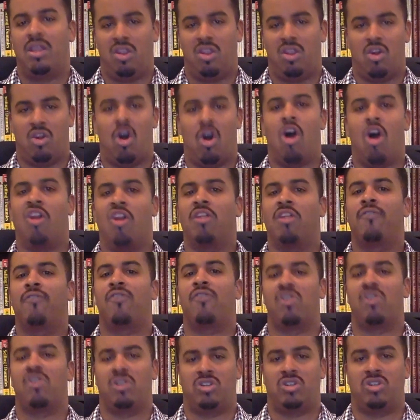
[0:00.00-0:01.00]
All their
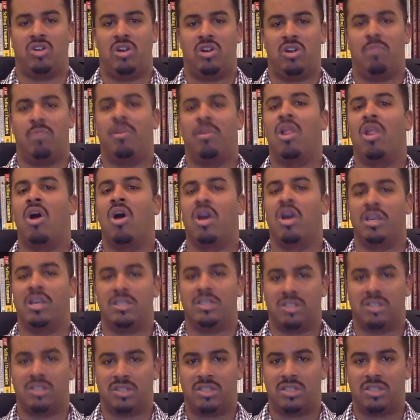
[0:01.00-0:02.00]
furniture and
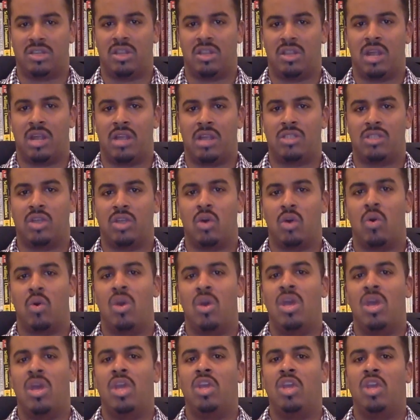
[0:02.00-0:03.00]
belongings are still there. So,
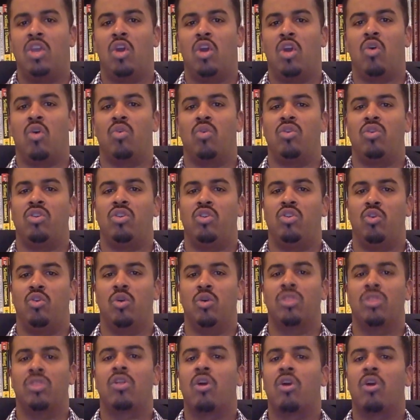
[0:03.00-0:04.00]
do
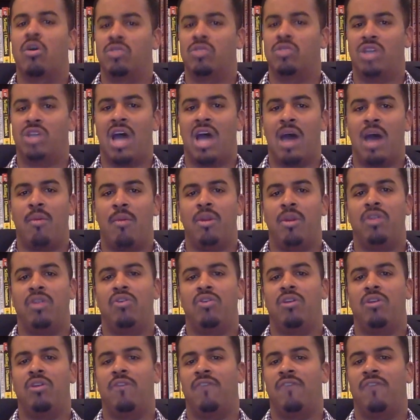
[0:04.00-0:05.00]
a thorough job when you're
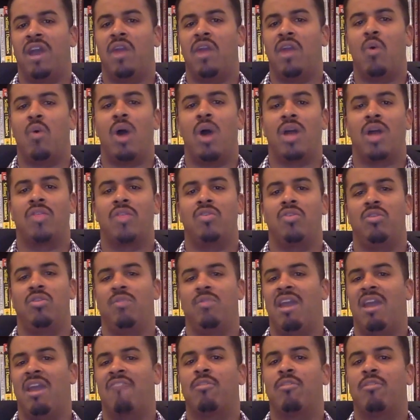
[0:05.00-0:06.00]
doing your final walkthrough. You
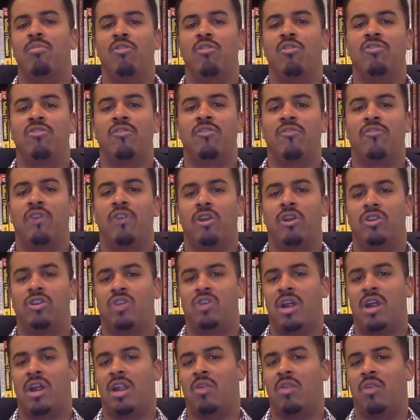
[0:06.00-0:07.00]
may have to move some
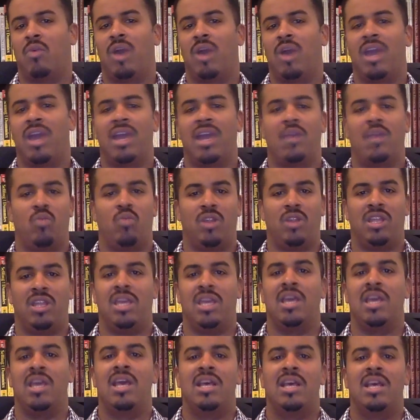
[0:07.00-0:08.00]
furniture out of the way and
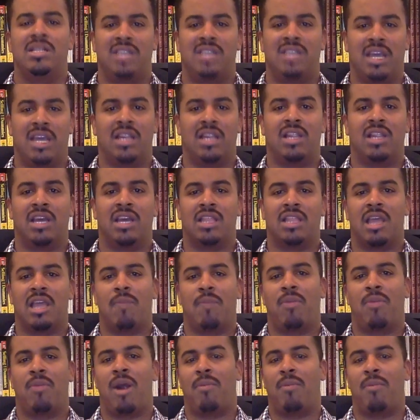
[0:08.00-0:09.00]
really take a look at that
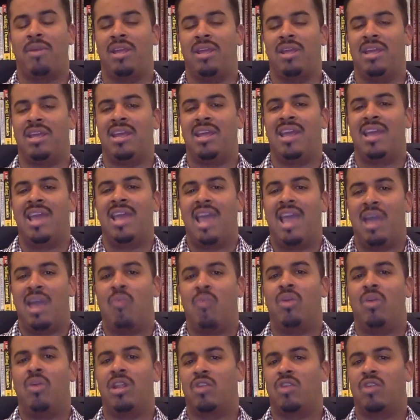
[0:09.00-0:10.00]
property and
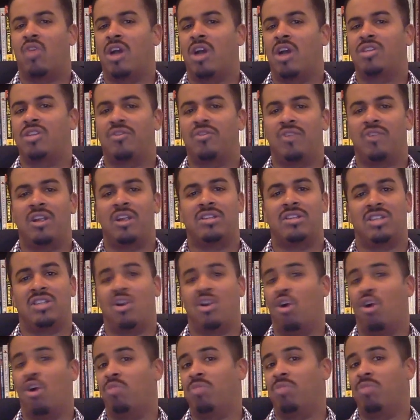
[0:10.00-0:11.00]
really cross your fingers and
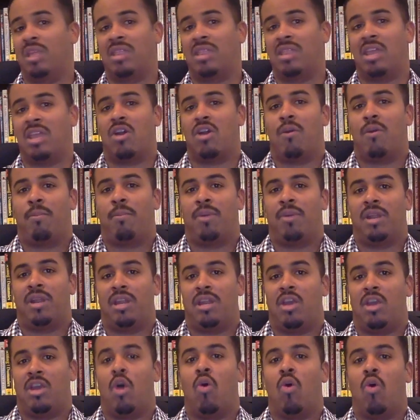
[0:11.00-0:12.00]
hope that they don't put
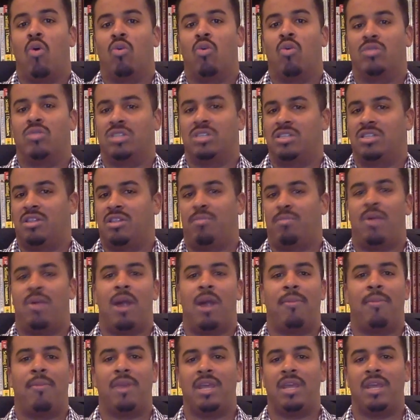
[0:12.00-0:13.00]
any holes into the
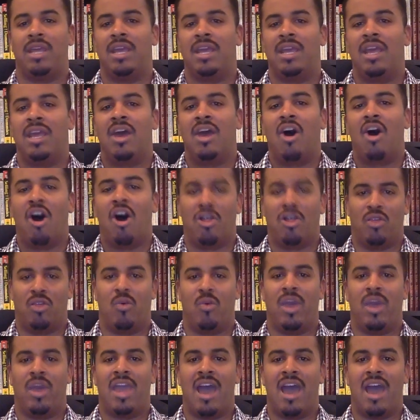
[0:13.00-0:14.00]
property on the
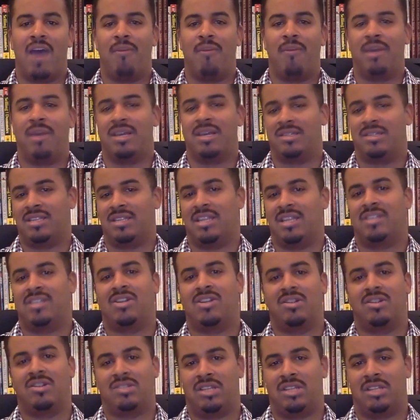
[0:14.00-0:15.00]
way out, because then it
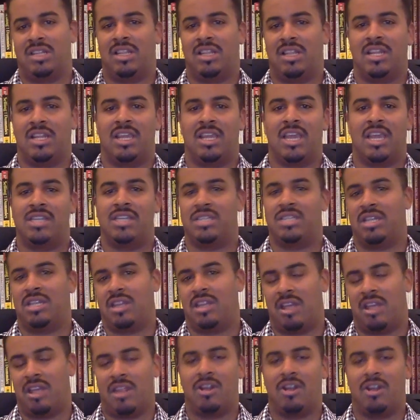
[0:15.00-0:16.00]
turns into litigation and
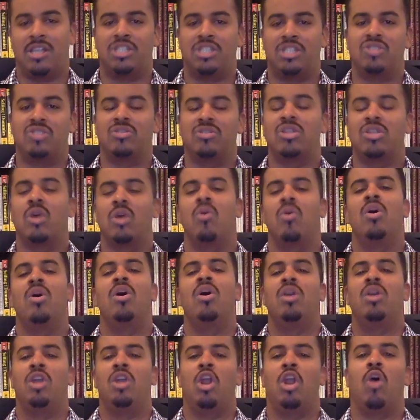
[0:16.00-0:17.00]
other issues. So,
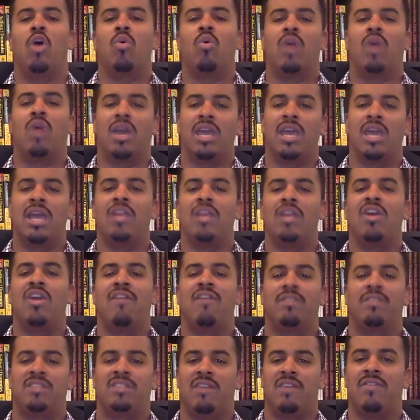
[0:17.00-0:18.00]
again, you have
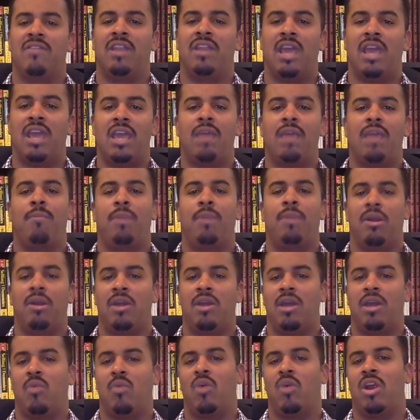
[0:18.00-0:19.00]
a 7-day
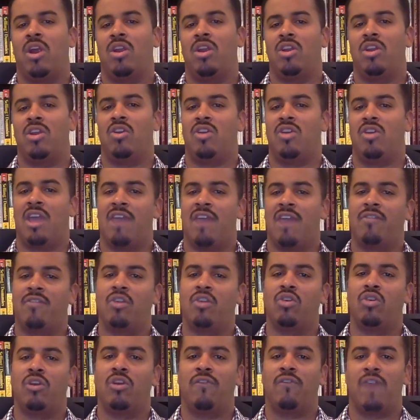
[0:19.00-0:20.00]
period where, you have to
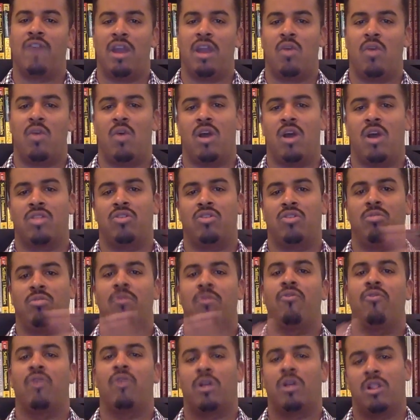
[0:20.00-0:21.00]
do your final walkthrough
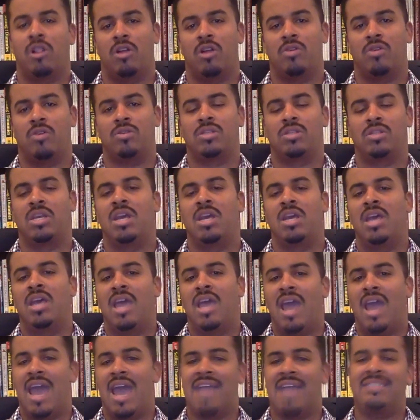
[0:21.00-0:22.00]
before close.
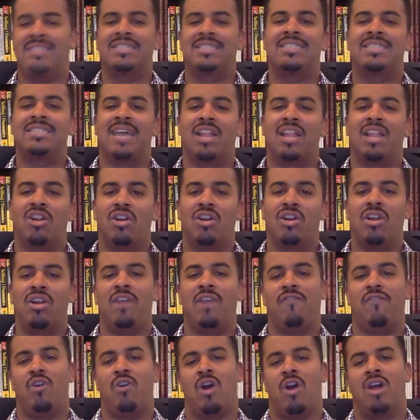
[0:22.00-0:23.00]
As a seller,
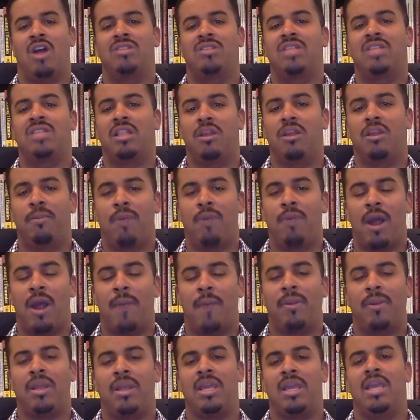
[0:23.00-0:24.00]
if you are selling your
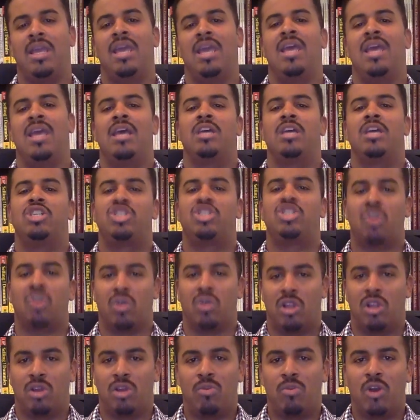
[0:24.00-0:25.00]
property, show a
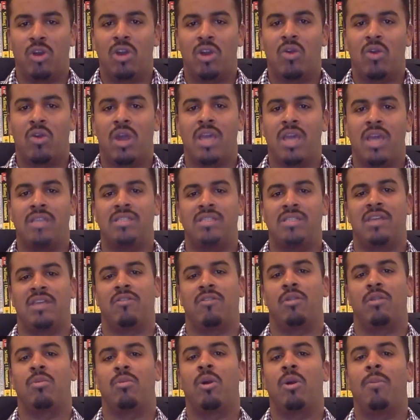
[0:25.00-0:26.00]
little more grace, have a
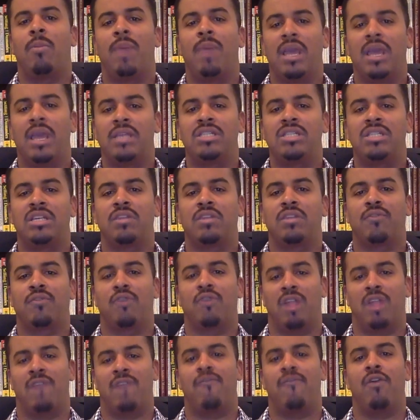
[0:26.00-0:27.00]
little more patience for
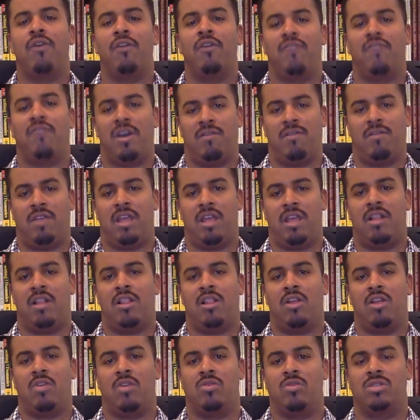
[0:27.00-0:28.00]
that 45-day
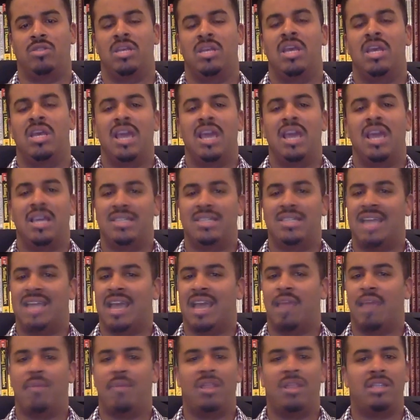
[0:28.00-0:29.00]
close. It's not
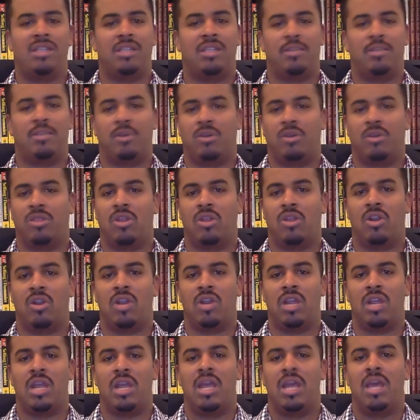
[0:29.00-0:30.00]
going to be the typical
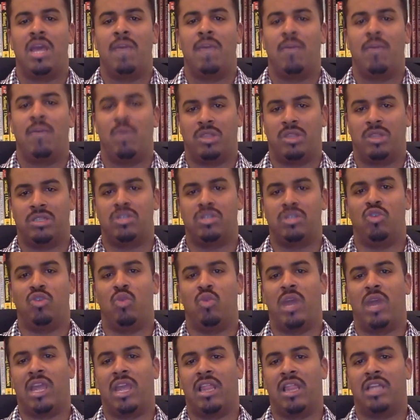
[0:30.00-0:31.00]
30 with this new
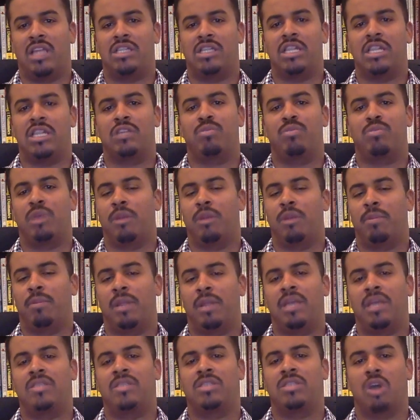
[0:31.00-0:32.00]
regulation that's put into
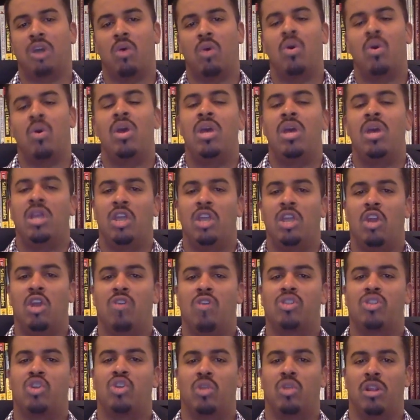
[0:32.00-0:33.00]
place. So,
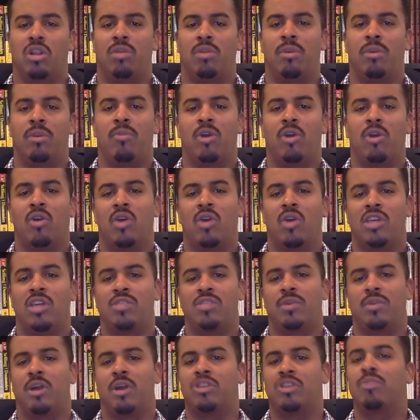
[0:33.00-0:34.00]
show a little bit more grace,
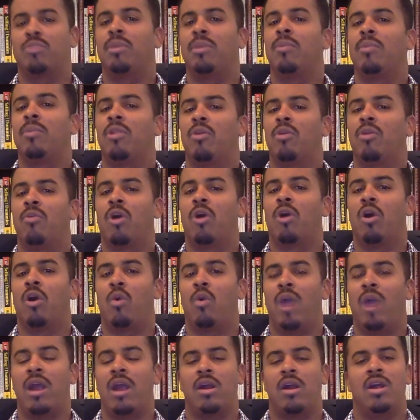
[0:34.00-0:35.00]
but also be a little more
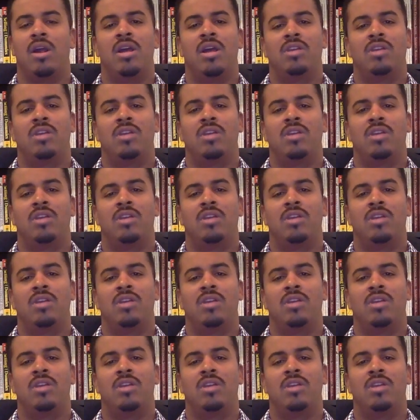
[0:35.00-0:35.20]
aware.